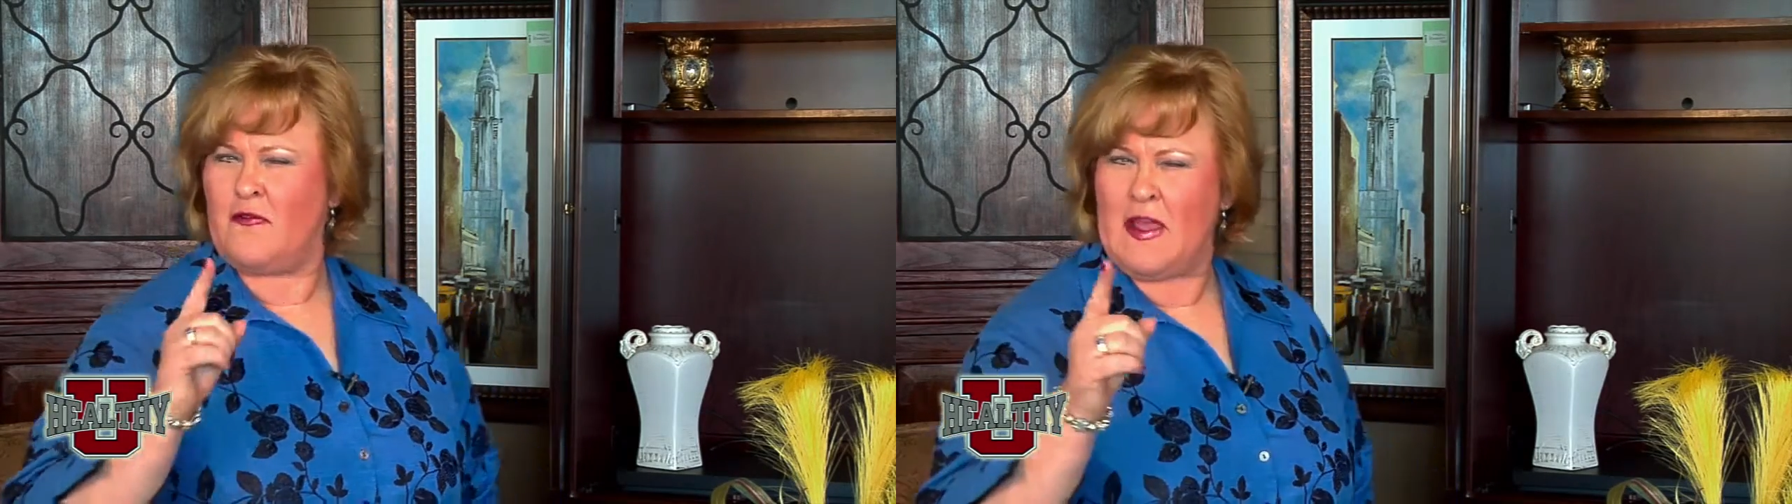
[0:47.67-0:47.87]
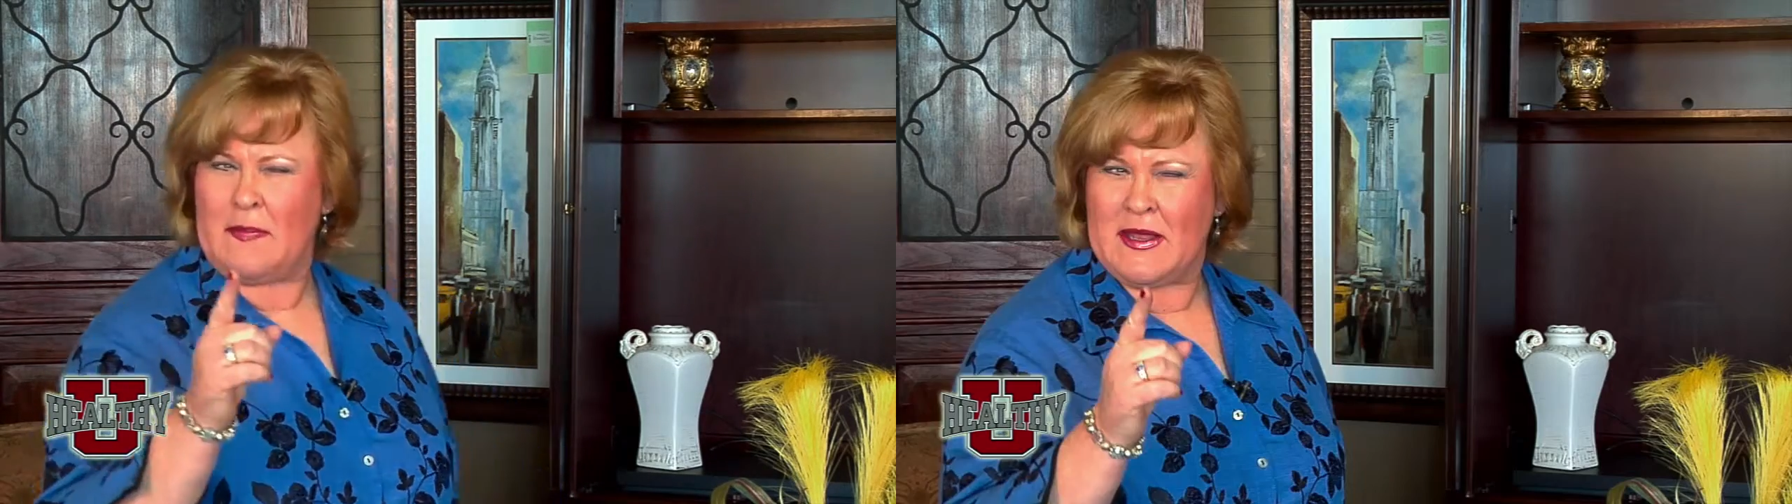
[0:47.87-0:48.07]

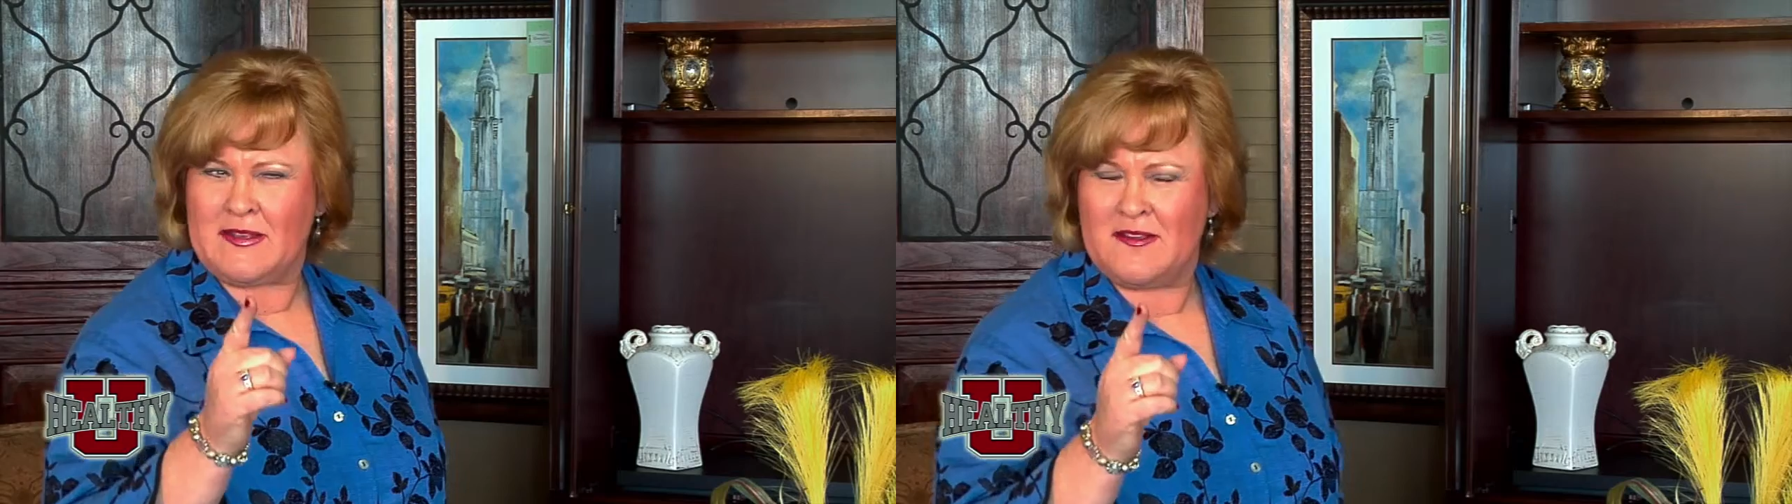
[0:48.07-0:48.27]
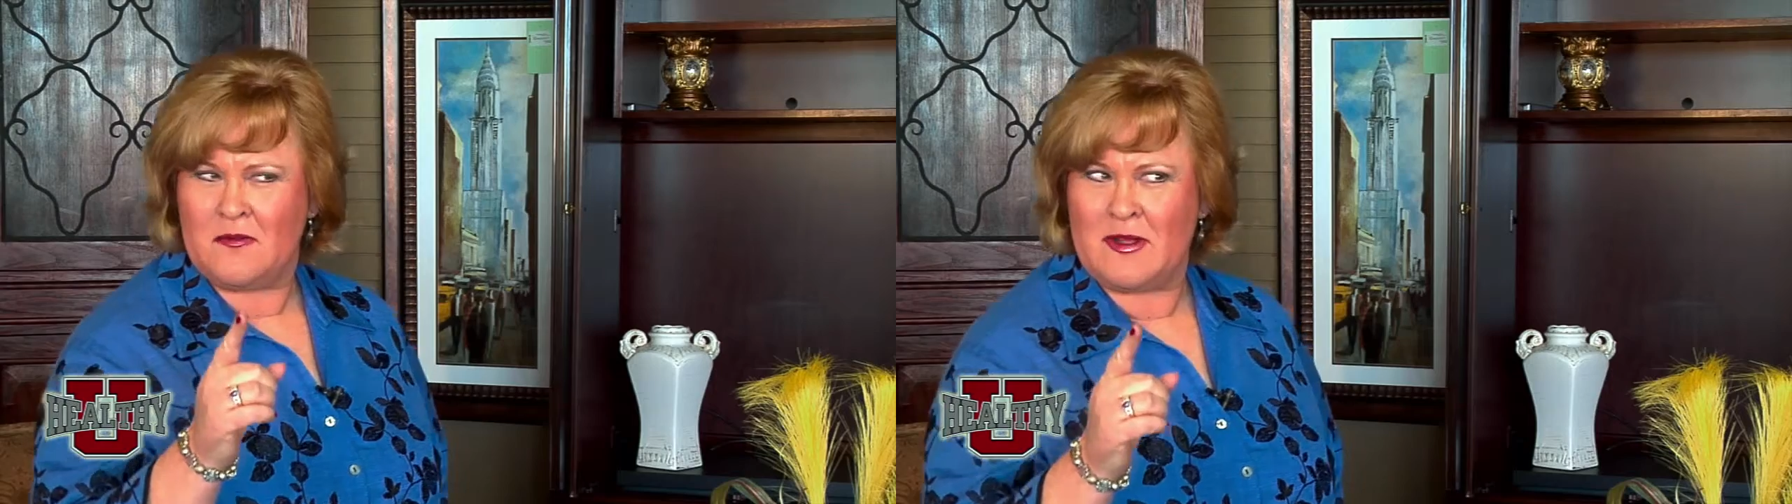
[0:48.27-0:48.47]
Flip
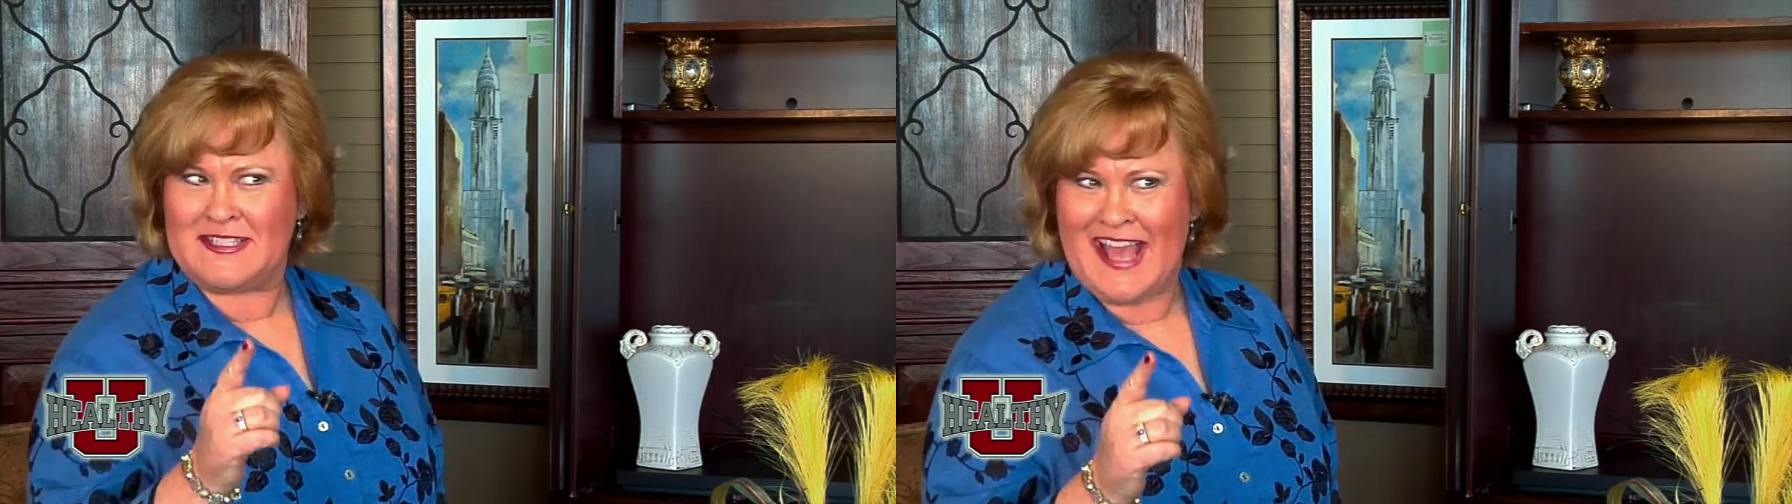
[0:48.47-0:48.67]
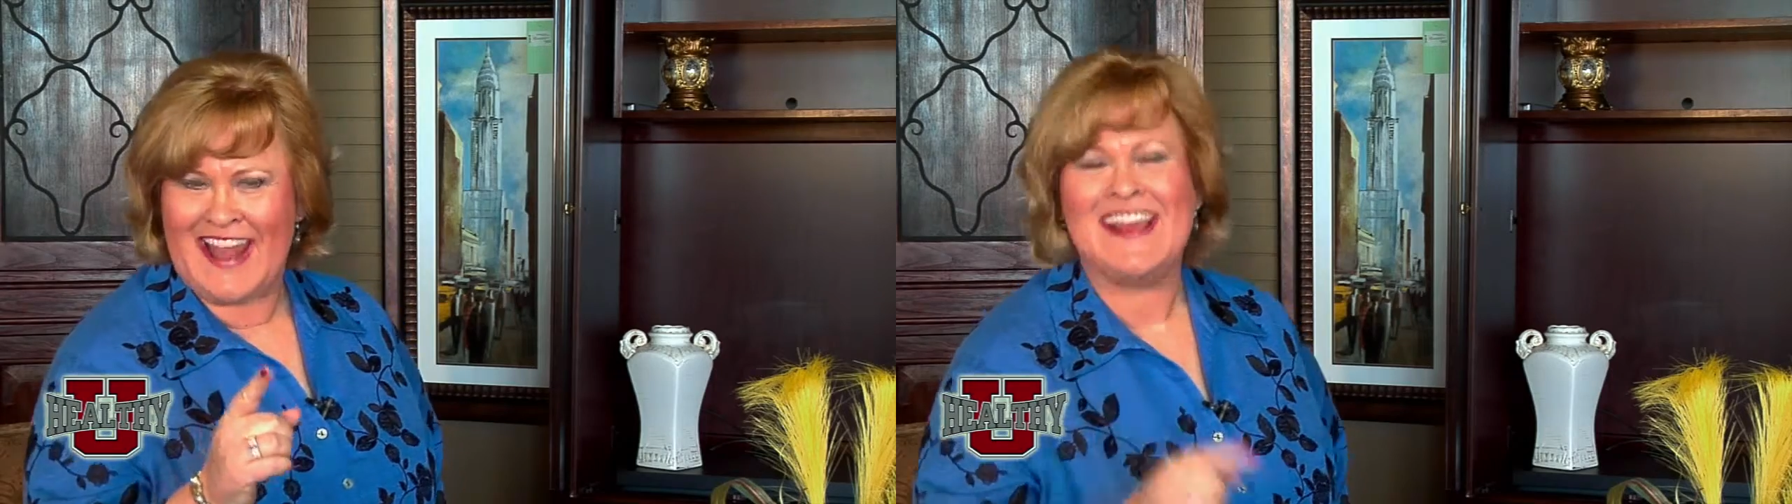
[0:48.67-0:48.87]
It.
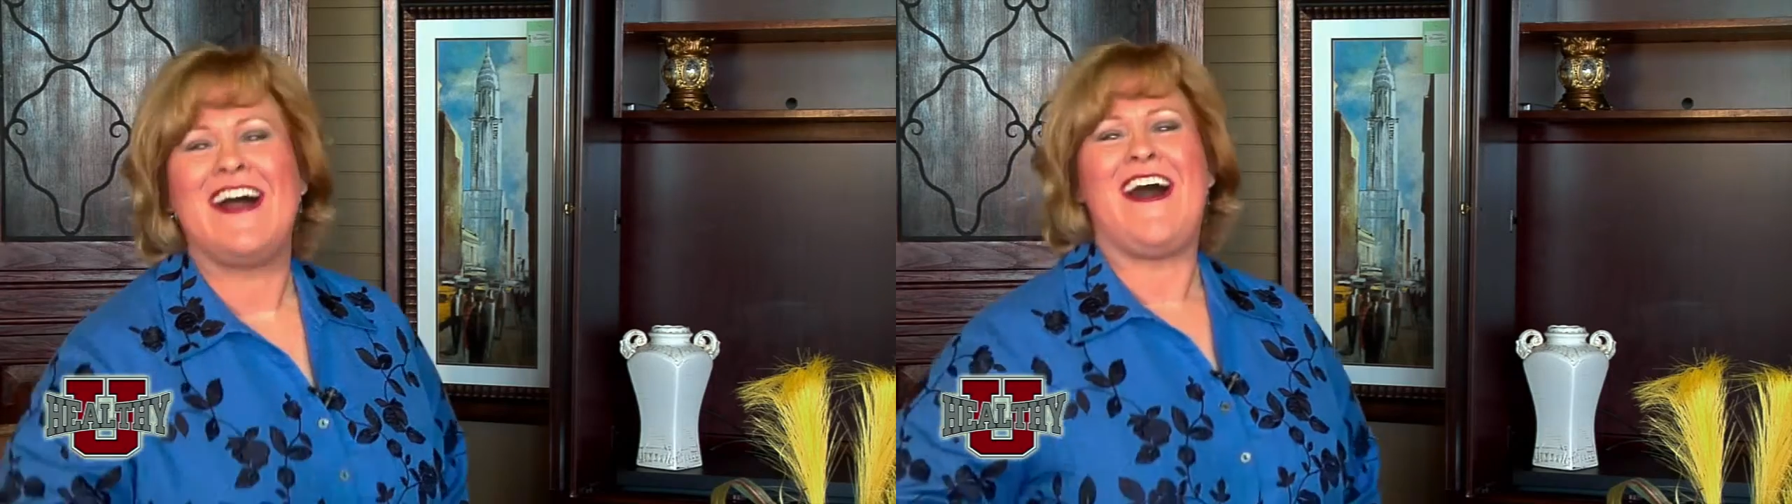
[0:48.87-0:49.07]
What's that?